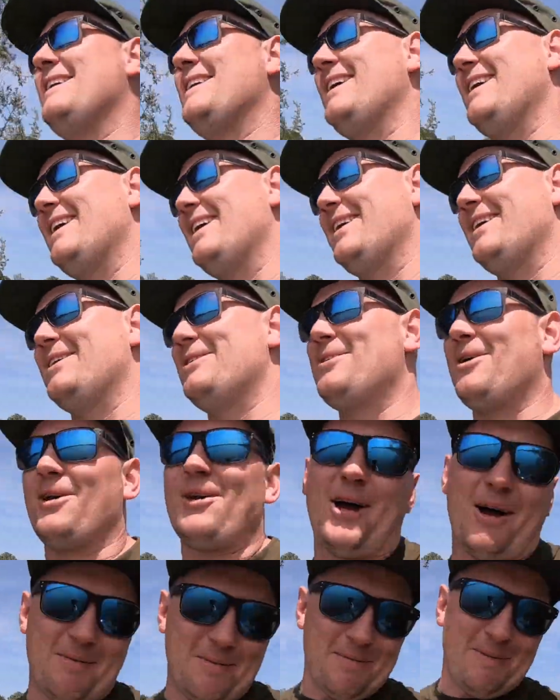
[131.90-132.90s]
Not
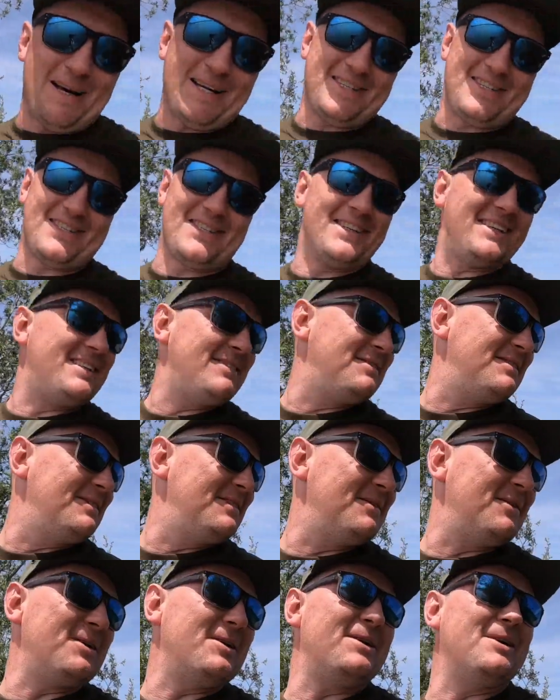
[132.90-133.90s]
like my mate Steve.
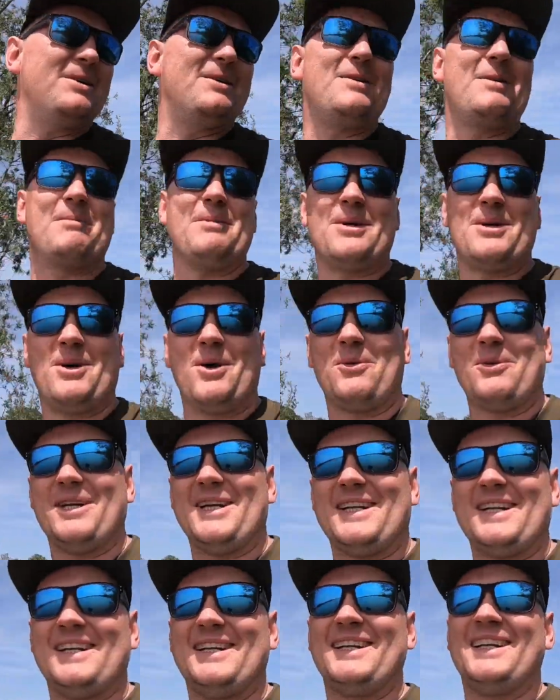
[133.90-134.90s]
I've been
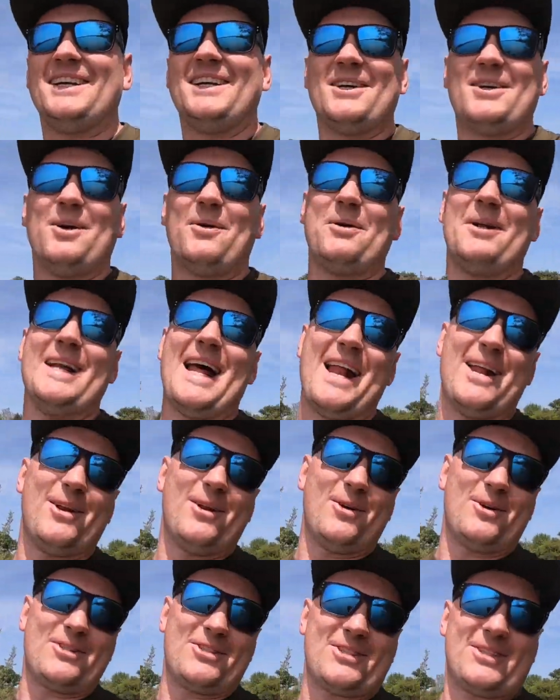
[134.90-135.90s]
calling
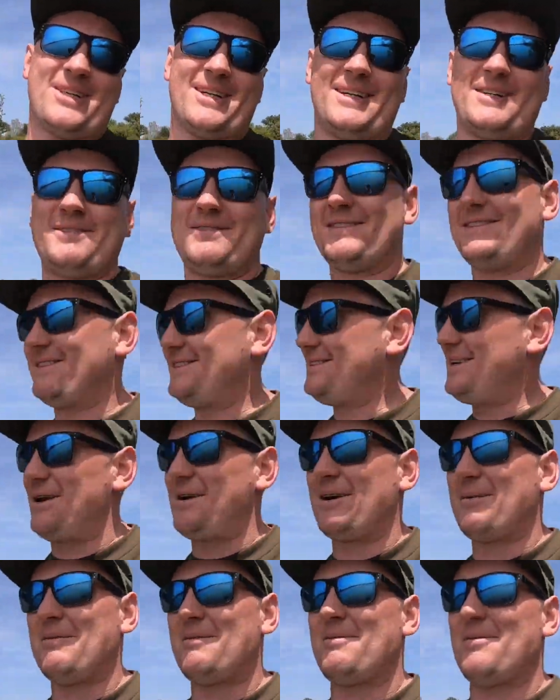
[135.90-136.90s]
analog Steve.
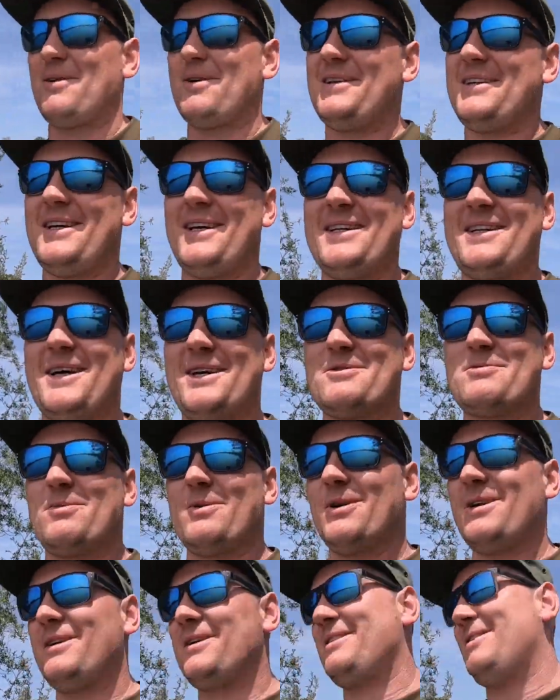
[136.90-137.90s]
Don't get me wrong, it does
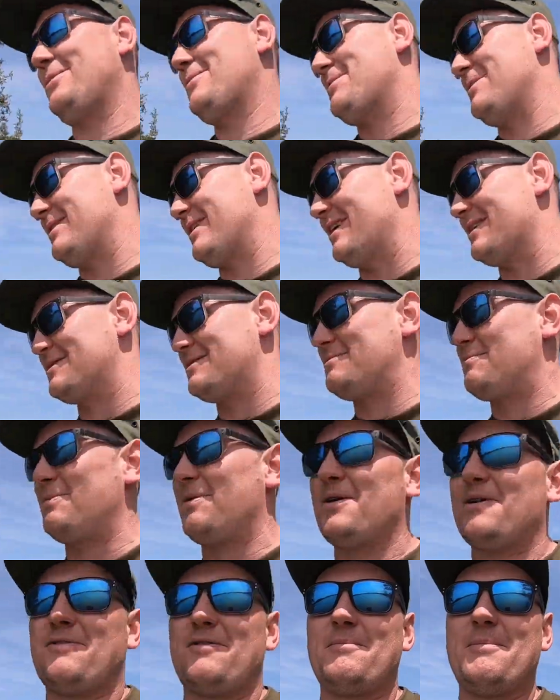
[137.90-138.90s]
work. Of course it does
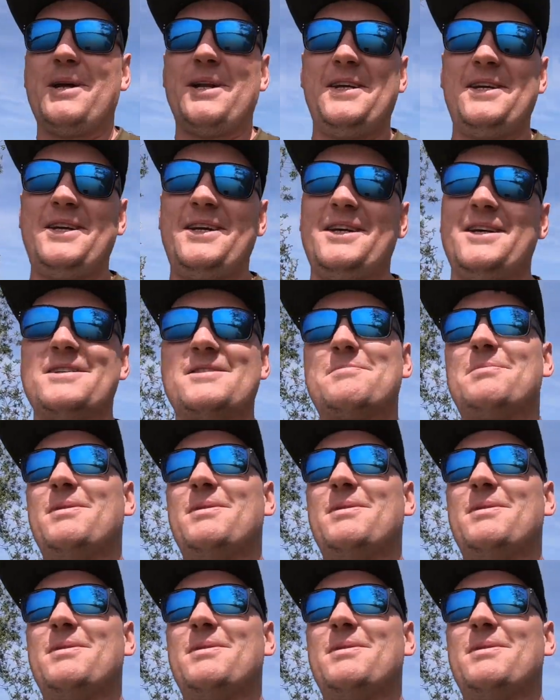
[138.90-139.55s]
work for many years,